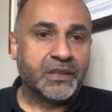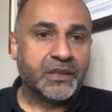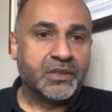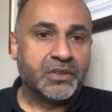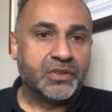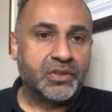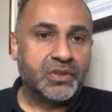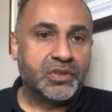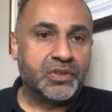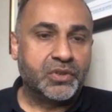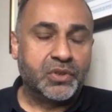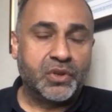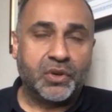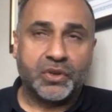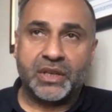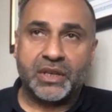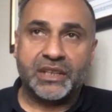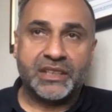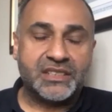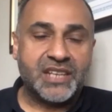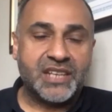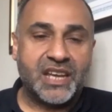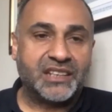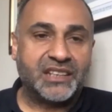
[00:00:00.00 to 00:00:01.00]
You know, you look at
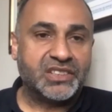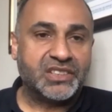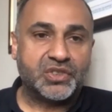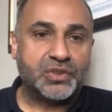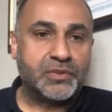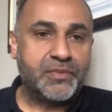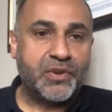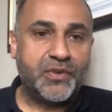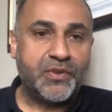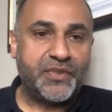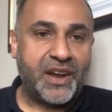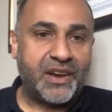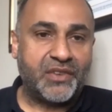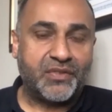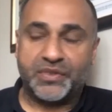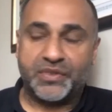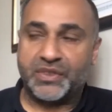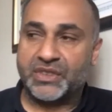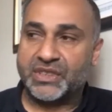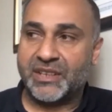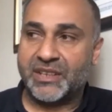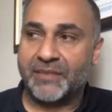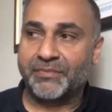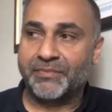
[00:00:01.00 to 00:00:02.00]
it, tenants will move out for
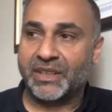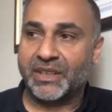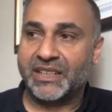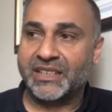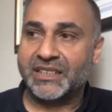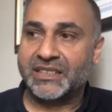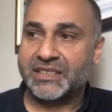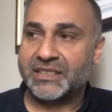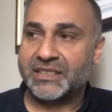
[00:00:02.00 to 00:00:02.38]
something as